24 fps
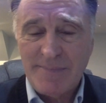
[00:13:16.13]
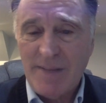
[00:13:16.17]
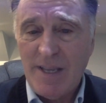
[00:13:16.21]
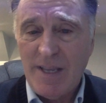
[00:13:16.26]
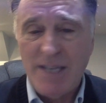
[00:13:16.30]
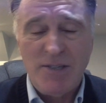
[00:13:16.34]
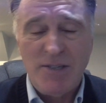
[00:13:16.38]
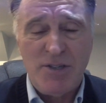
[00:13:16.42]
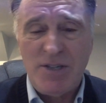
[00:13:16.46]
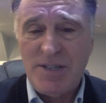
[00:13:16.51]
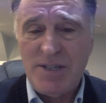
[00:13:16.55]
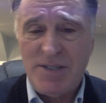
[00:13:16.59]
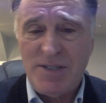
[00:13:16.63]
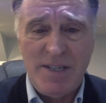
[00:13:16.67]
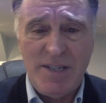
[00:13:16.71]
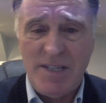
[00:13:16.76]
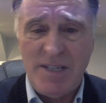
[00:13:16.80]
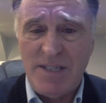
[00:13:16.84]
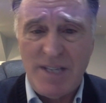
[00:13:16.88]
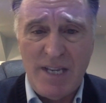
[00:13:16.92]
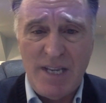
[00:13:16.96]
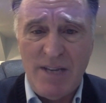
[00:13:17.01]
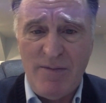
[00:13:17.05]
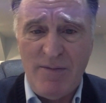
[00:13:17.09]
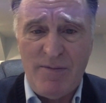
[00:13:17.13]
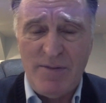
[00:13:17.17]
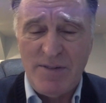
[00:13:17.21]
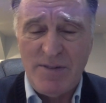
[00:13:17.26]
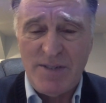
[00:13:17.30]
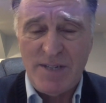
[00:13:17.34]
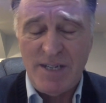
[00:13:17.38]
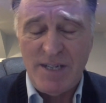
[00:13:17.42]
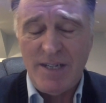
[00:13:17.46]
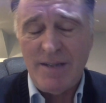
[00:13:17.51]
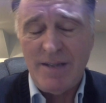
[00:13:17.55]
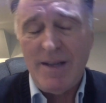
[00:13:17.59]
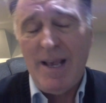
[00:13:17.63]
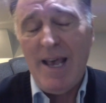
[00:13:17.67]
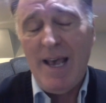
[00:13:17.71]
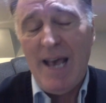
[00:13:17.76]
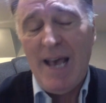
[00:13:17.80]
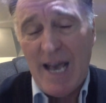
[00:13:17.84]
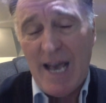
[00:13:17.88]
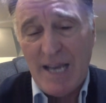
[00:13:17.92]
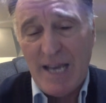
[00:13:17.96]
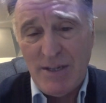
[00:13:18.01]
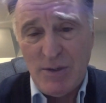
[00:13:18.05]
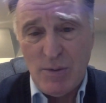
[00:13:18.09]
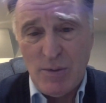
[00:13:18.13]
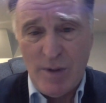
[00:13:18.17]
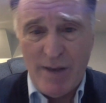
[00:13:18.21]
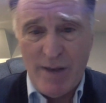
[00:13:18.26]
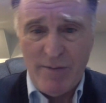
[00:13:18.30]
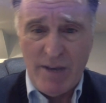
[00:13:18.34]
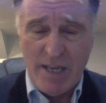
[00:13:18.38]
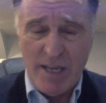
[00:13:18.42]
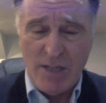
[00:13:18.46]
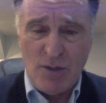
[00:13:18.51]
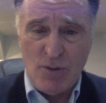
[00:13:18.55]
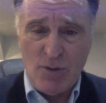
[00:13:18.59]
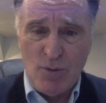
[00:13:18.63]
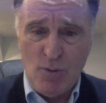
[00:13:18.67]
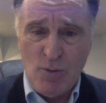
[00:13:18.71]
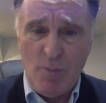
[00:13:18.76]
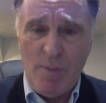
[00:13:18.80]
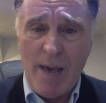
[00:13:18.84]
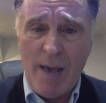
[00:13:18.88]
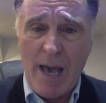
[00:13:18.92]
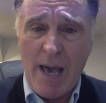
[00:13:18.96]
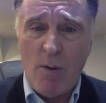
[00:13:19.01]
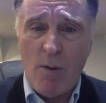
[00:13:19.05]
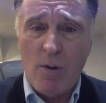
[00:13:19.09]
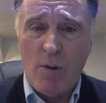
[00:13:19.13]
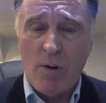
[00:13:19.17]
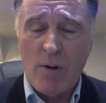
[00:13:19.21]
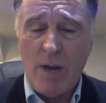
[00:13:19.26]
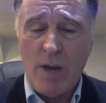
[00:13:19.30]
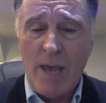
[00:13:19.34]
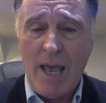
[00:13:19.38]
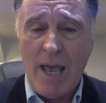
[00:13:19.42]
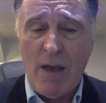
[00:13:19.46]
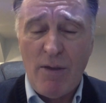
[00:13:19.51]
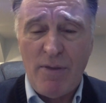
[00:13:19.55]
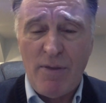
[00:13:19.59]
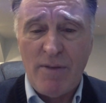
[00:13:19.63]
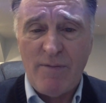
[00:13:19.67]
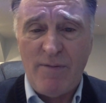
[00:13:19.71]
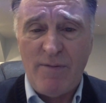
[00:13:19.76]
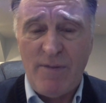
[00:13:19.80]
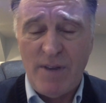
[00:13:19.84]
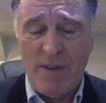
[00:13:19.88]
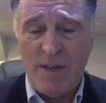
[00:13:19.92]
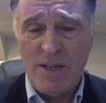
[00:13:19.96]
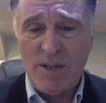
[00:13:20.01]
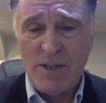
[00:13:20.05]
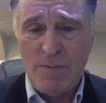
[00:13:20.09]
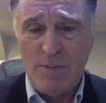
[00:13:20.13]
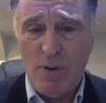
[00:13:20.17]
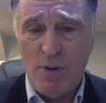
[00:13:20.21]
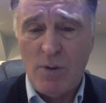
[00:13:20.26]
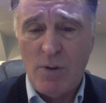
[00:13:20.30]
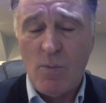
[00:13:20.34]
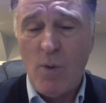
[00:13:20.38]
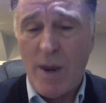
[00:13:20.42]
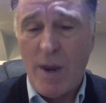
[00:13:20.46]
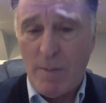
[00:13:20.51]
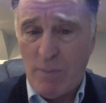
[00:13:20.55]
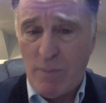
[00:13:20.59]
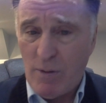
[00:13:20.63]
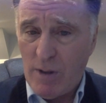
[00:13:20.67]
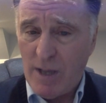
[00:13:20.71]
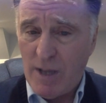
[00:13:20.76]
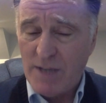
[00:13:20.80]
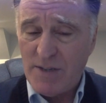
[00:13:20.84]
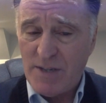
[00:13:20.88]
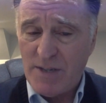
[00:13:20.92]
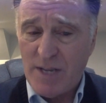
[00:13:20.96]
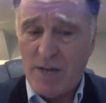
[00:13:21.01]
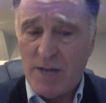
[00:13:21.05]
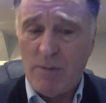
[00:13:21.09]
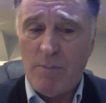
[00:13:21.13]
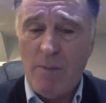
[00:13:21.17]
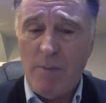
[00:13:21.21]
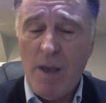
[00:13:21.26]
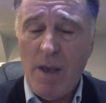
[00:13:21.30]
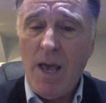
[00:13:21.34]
it's just in its infancy. I do have a True Power Health and Fitness book, Weight Loss Center,